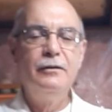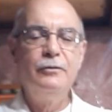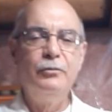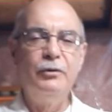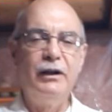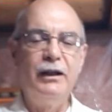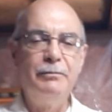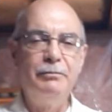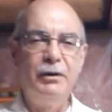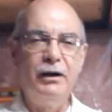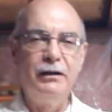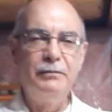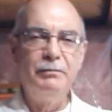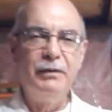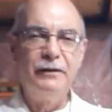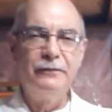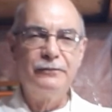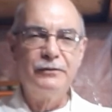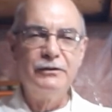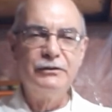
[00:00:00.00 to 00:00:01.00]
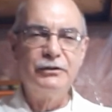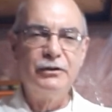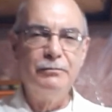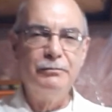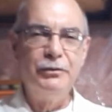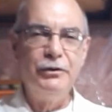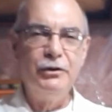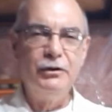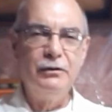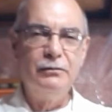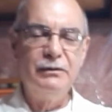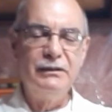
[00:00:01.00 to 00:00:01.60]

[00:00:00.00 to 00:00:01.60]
when I bought my first computer.